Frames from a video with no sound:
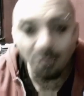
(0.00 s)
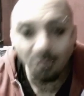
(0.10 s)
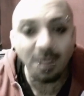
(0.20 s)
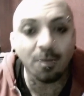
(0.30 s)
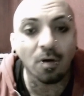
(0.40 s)
Two
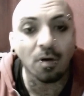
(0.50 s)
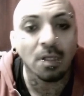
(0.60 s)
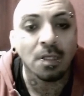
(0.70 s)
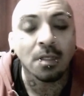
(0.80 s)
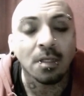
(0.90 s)
people
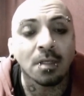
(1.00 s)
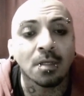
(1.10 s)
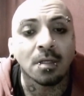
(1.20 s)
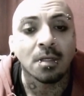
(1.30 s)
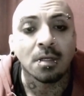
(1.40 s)

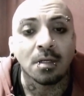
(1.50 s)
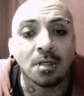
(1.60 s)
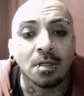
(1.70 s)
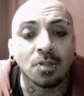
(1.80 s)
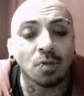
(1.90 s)

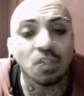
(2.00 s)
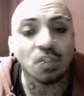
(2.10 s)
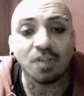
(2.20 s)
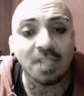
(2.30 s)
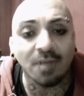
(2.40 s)
don't
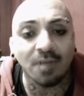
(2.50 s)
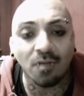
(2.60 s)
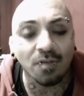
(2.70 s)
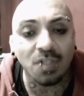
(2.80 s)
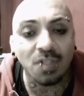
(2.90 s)
deserve the same level
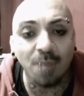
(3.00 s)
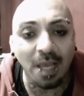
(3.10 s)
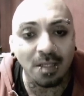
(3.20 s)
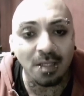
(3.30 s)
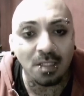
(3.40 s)
of
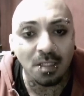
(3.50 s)
respect